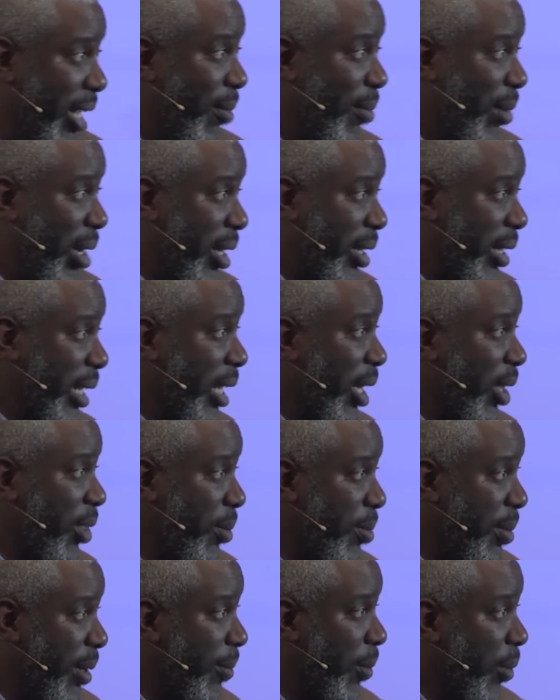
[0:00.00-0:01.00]
among the
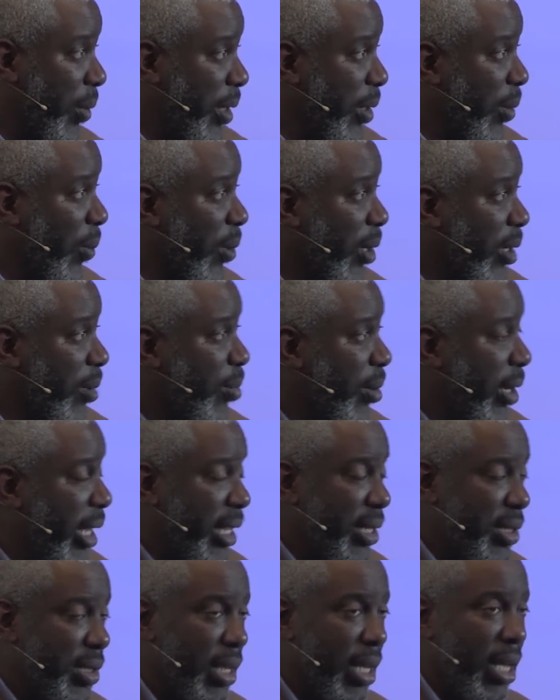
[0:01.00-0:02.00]
other people in the
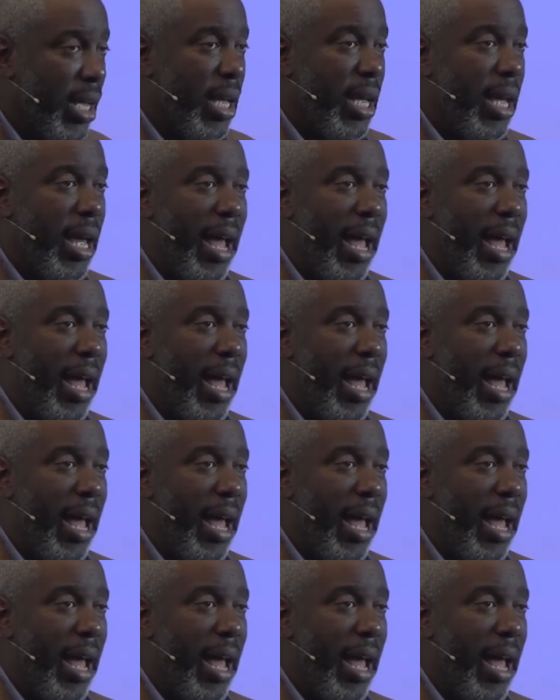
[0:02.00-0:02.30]
workplace